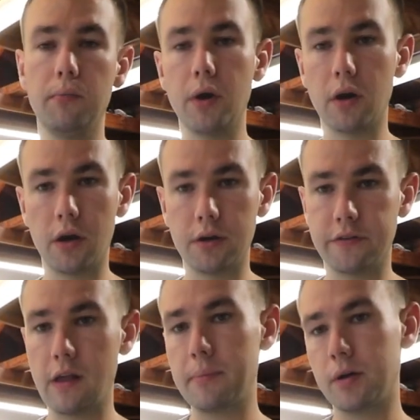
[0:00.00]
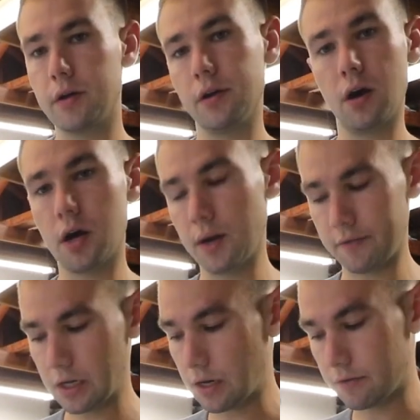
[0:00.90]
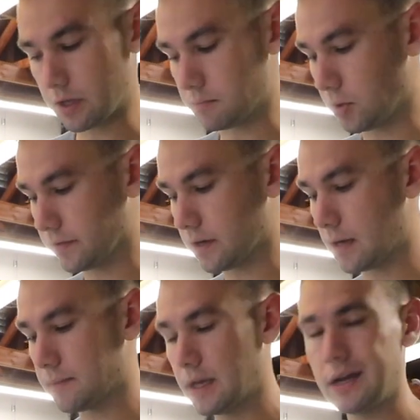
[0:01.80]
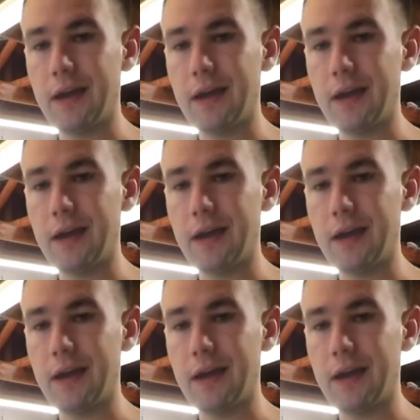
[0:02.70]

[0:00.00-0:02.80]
put it on, slap it on your car, get everything bolted up,